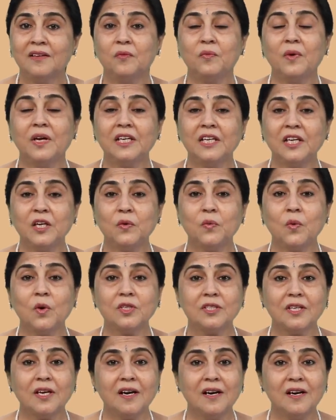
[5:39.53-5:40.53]
when he
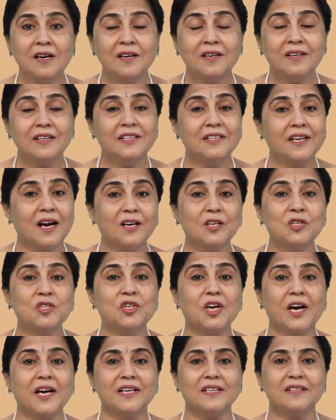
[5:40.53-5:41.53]
was a young
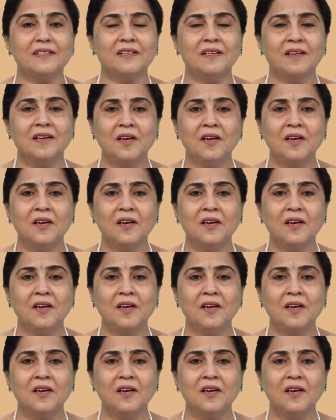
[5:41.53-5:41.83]
child.